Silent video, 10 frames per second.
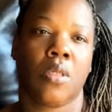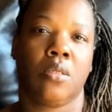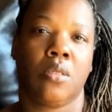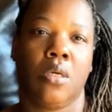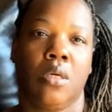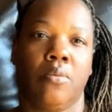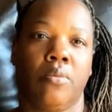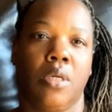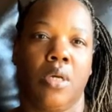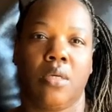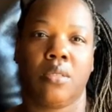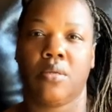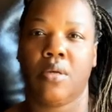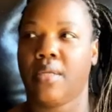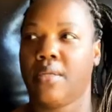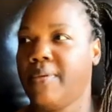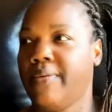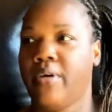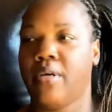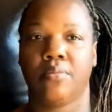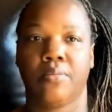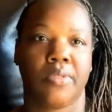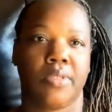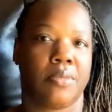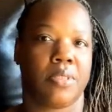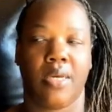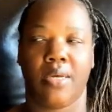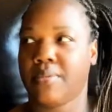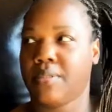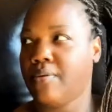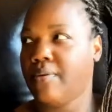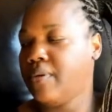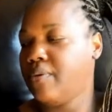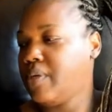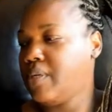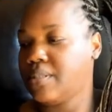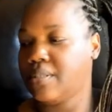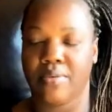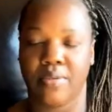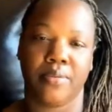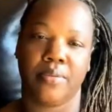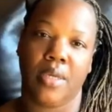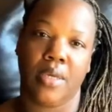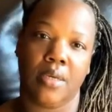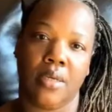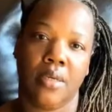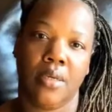Yeah, and we also have to be vulnerable sometimes. So if he was going through that,